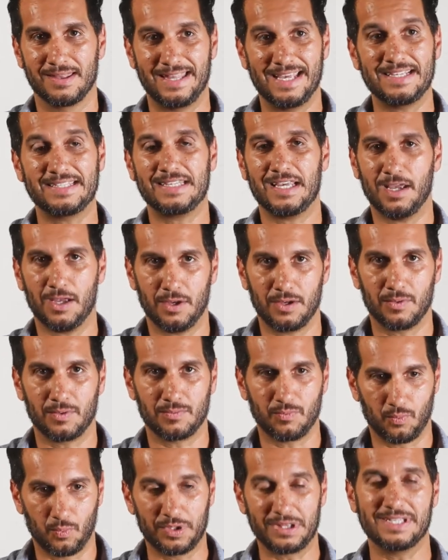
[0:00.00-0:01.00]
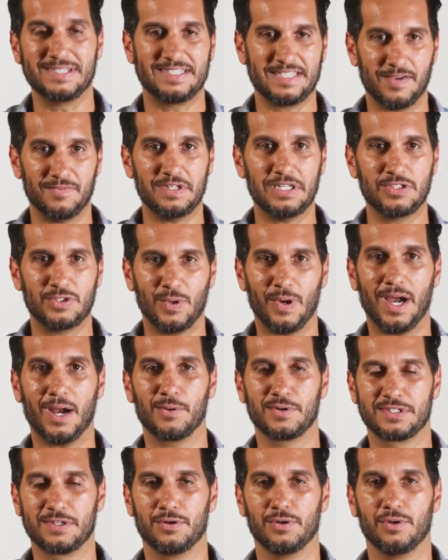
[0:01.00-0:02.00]
they say within seventy-two
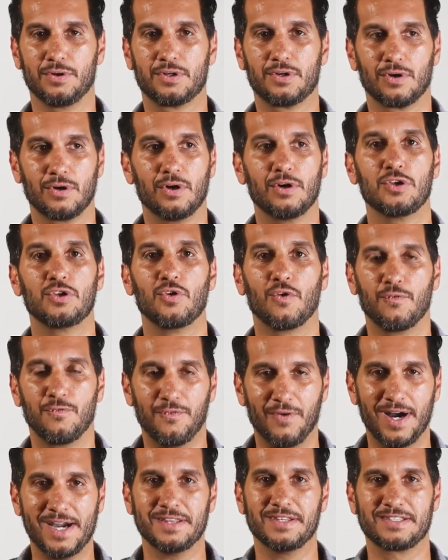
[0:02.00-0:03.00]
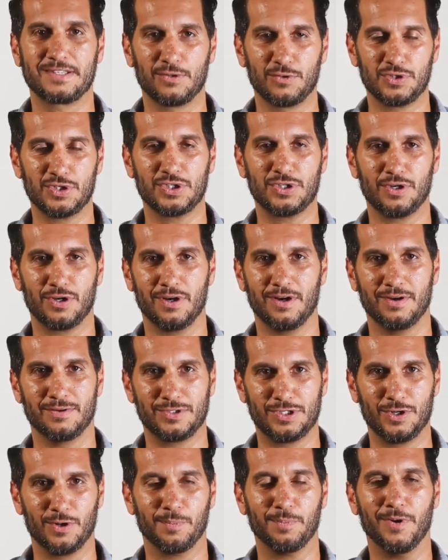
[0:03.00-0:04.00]
hours it'll occur, you'll find the solution to your,
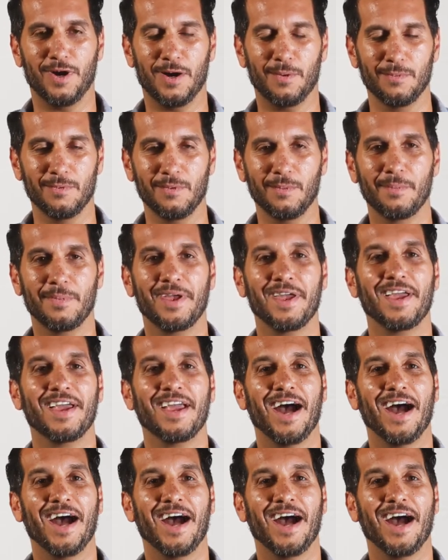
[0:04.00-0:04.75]
to your problem.